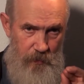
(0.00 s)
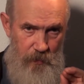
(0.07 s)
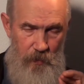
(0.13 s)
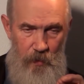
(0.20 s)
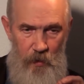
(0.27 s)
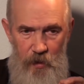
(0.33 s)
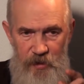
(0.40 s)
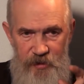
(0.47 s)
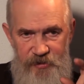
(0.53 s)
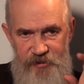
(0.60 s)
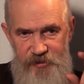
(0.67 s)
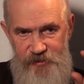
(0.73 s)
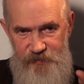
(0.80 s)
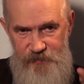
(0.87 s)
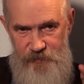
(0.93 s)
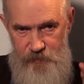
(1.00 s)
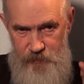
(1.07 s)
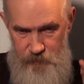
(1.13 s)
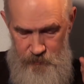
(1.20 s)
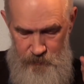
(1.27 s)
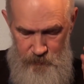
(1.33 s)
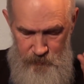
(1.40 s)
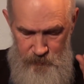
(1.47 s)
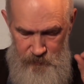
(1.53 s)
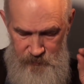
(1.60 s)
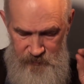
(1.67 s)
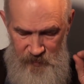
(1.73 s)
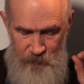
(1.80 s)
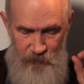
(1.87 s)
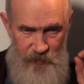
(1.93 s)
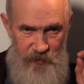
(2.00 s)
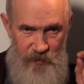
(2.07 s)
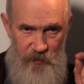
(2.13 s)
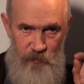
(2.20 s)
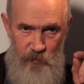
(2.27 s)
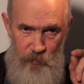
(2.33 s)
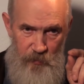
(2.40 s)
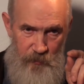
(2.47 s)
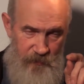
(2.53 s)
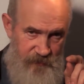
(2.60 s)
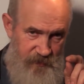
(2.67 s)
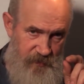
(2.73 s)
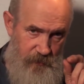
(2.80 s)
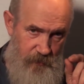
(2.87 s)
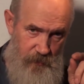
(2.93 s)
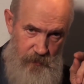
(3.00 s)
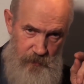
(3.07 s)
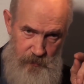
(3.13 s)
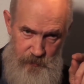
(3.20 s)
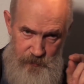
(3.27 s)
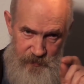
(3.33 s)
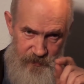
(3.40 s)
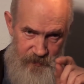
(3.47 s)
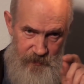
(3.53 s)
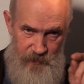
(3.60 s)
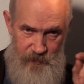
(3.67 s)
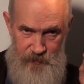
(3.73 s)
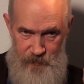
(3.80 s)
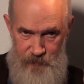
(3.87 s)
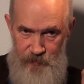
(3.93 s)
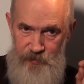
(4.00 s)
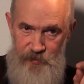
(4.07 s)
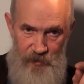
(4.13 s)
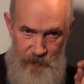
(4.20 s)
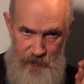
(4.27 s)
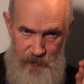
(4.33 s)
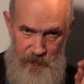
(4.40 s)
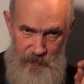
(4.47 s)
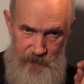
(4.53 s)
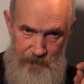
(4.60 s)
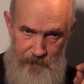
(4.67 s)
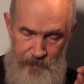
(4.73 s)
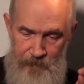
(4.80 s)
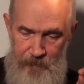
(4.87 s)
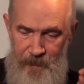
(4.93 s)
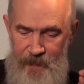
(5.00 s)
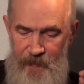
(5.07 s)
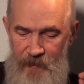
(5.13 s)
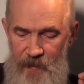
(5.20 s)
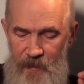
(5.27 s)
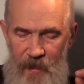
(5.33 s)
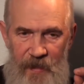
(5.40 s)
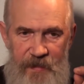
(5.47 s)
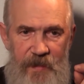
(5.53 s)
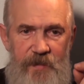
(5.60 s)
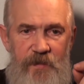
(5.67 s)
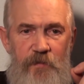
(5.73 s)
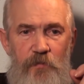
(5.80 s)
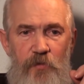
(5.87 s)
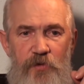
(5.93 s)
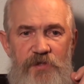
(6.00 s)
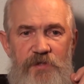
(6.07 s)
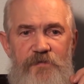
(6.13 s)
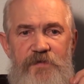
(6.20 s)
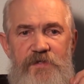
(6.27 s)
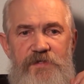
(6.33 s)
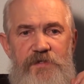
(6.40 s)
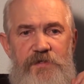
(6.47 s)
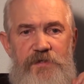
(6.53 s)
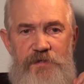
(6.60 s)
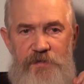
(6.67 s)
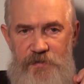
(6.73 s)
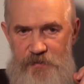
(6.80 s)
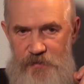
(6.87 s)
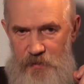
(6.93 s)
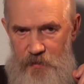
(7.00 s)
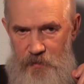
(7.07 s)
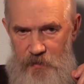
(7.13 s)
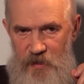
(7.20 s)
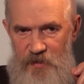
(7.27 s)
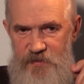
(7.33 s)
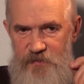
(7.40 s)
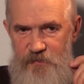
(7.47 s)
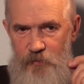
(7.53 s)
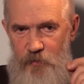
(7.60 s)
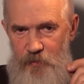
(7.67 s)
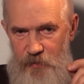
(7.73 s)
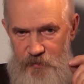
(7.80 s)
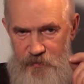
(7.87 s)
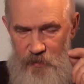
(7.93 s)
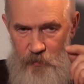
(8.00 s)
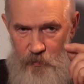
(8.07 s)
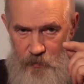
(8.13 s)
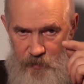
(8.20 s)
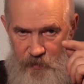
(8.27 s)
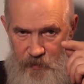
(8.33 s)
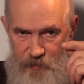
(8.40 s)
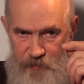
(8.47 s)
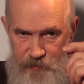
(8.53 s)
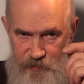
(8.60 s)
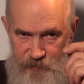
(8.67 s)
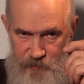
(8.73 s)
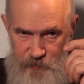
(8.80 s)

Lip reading: in the seawater. And diatoms live only for a few weeks. They're not physically able to process such